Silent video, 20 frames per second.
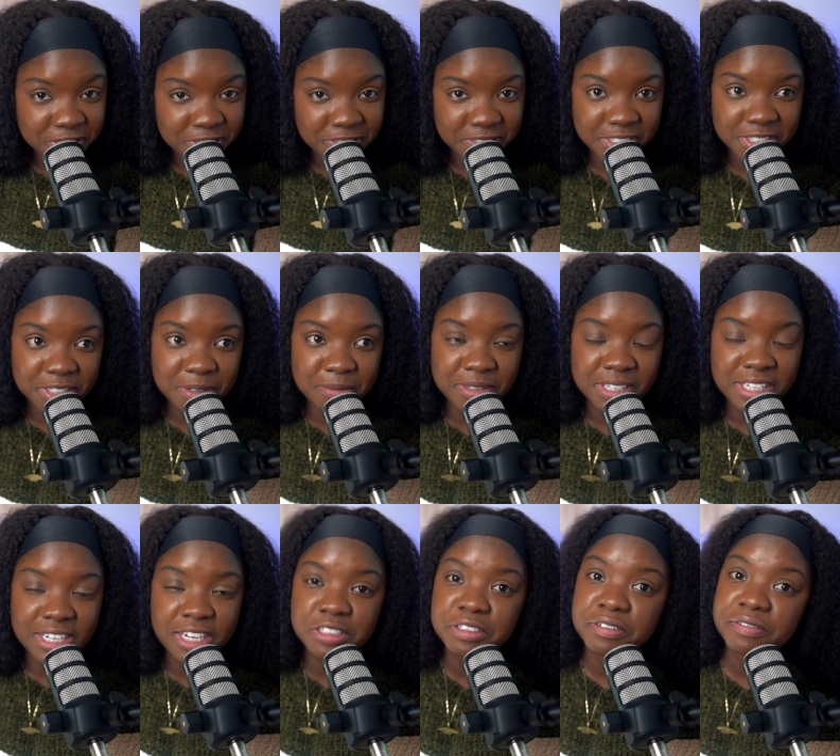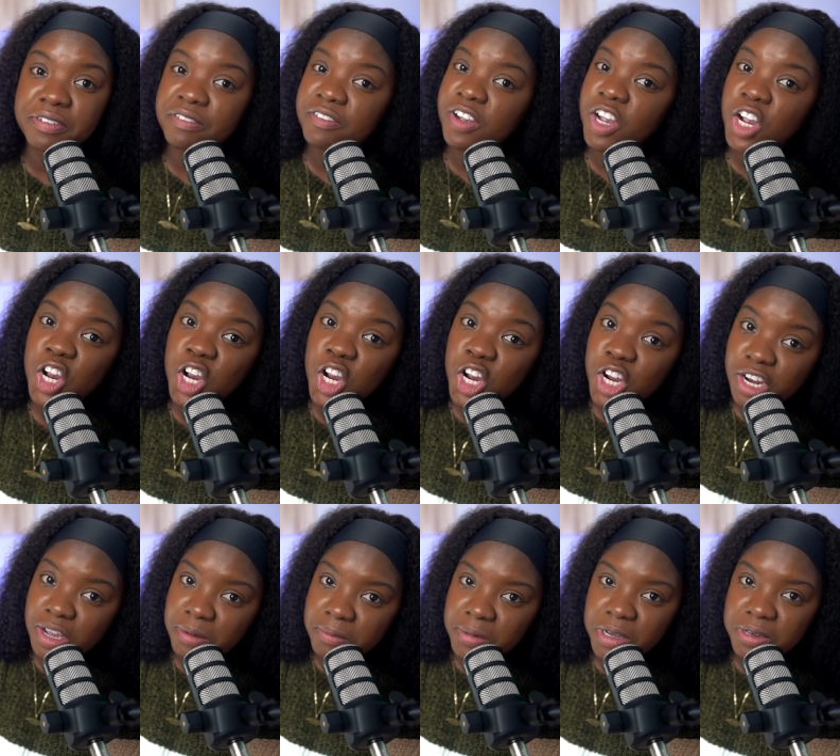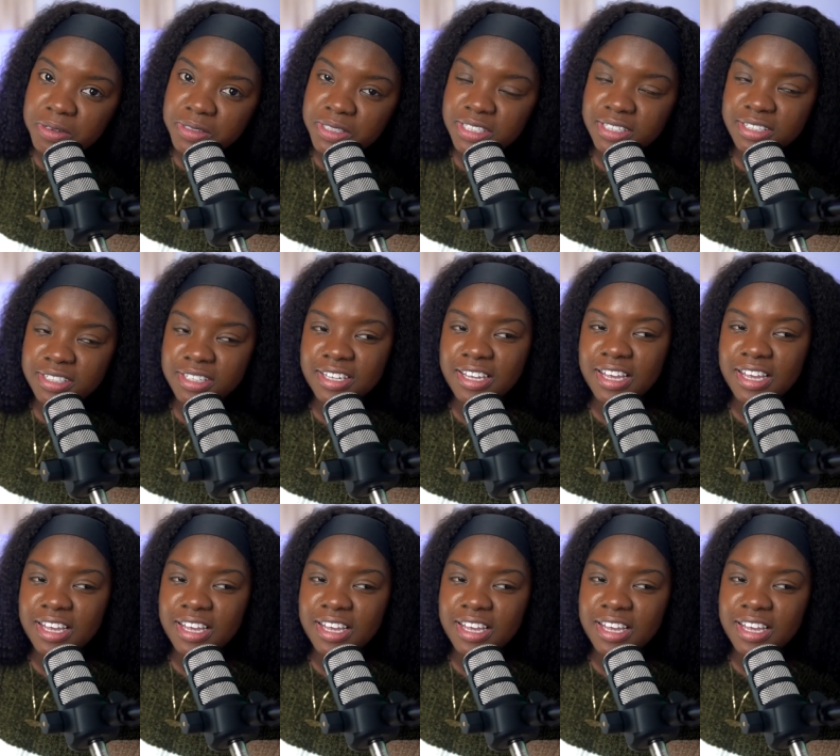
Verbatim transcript: If something that you've ever heard about?